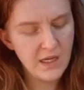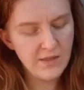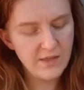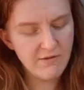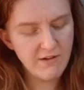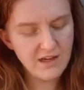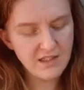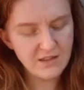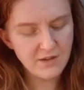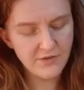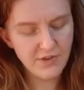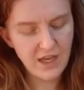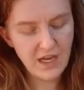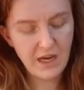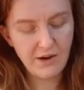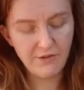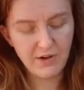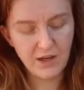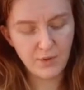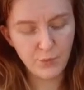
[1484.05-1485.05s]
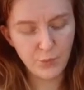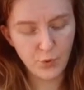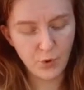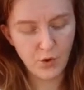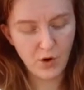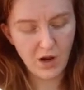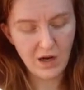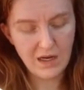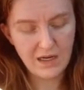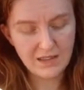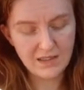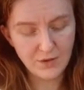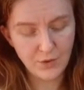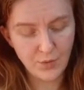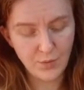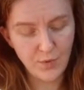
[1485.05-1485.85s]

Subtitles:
The rest of the evening brought her little